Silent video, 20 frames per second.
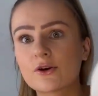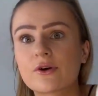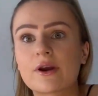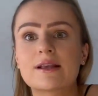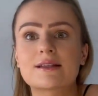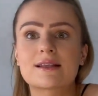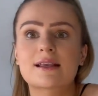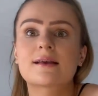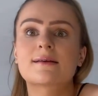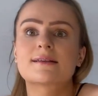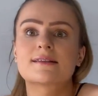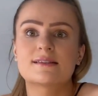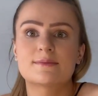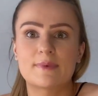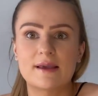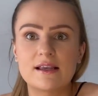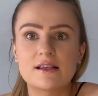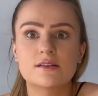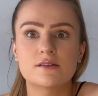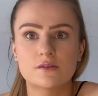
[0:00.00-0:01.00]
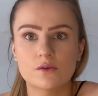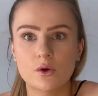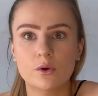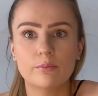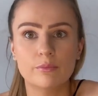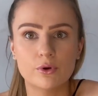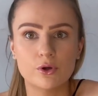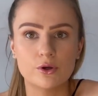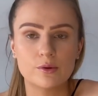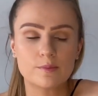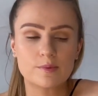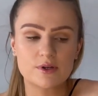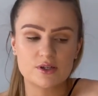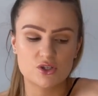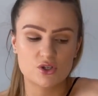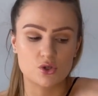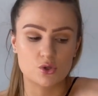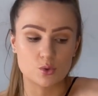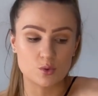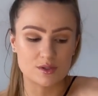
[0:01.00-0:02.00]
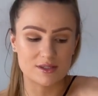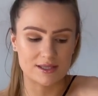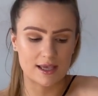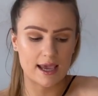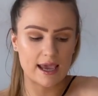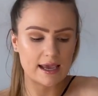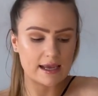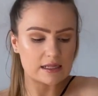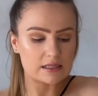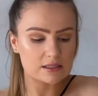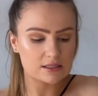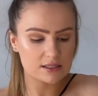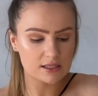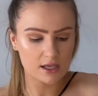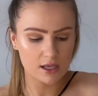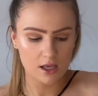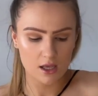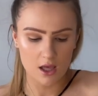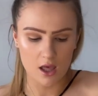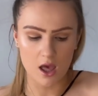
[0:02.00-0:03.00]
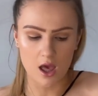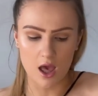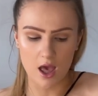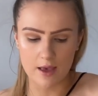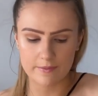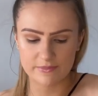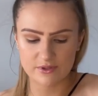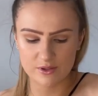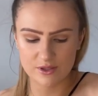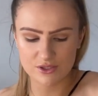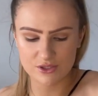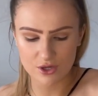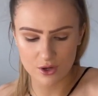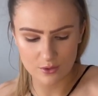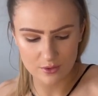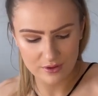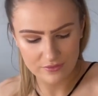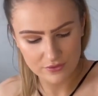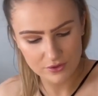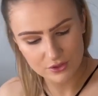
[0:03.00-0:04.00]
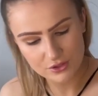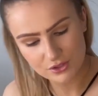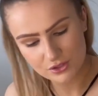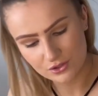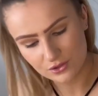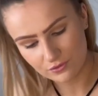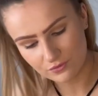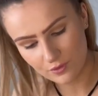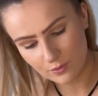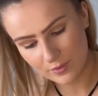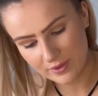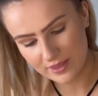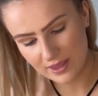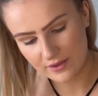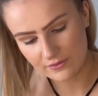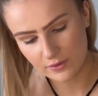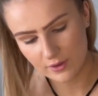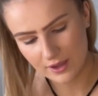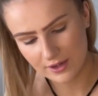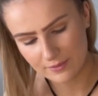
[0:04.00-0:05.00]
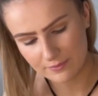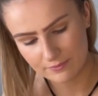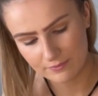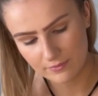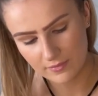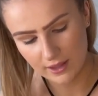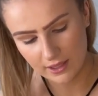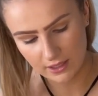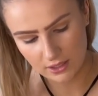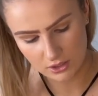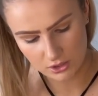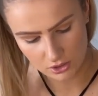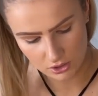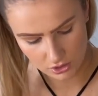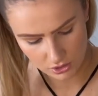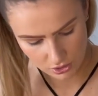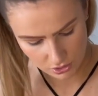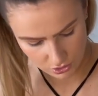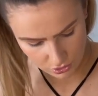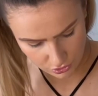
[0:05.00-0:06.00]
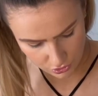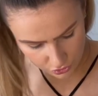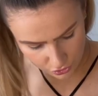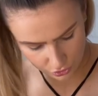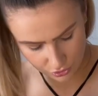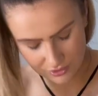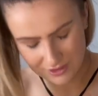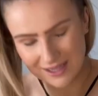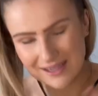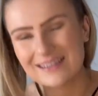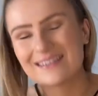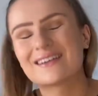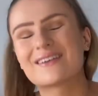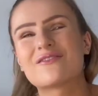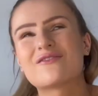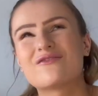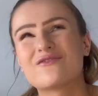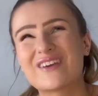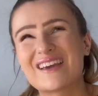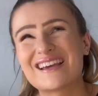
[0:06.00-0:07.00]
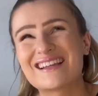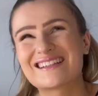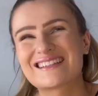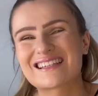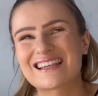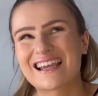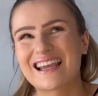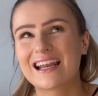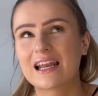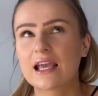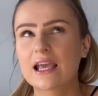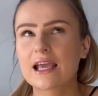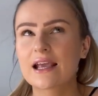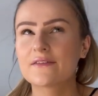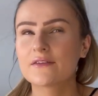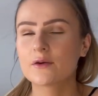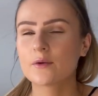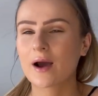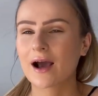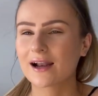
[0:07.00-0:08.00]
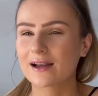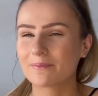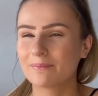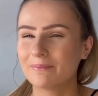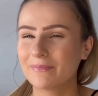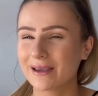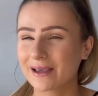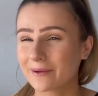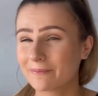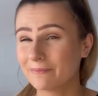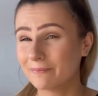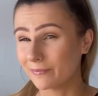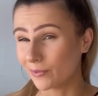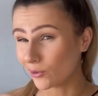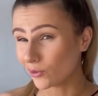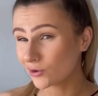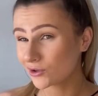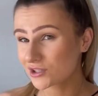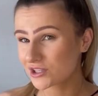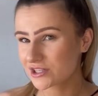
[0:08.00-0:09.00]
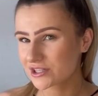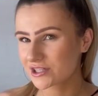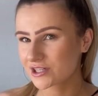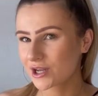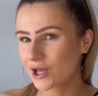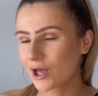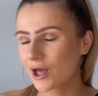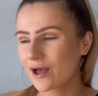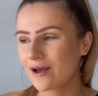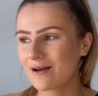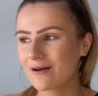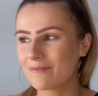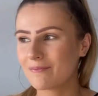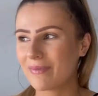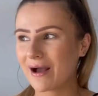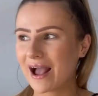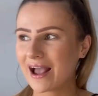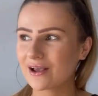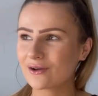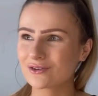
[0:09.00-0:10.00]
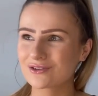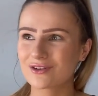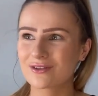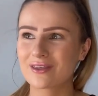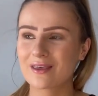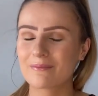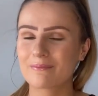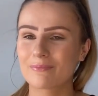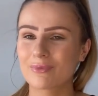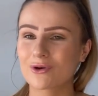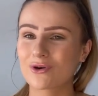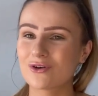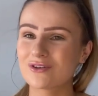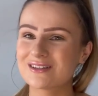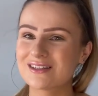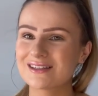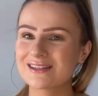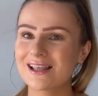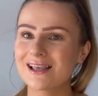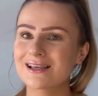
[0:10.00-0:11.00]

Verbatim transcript: like a space for your boob to sit. Um, so I don't know if you'd suffer with it if you had a like struggle with like fit in it if you had a bigger bust. But I also think because it's like